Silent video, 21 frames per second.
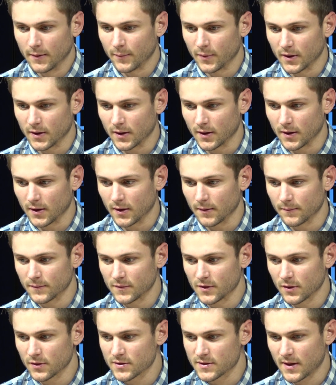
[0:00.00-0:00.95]
But,
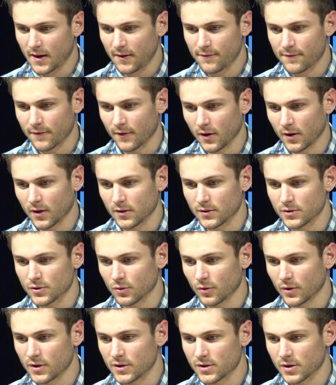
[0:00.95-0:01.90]
just have fun,
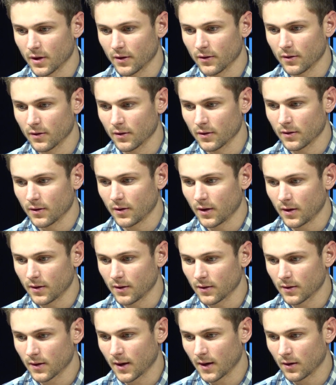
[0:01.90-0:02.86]
enjoy each other,
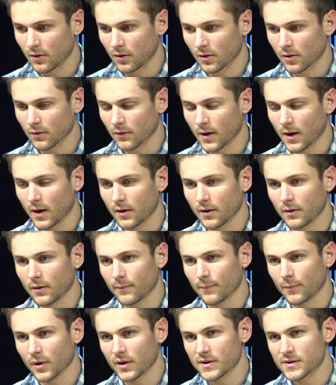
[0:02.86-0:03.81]
and kind of look around and
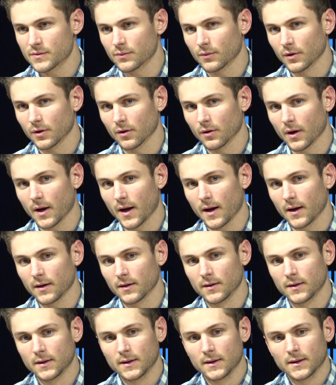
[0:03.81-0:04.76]
embrace where you're at.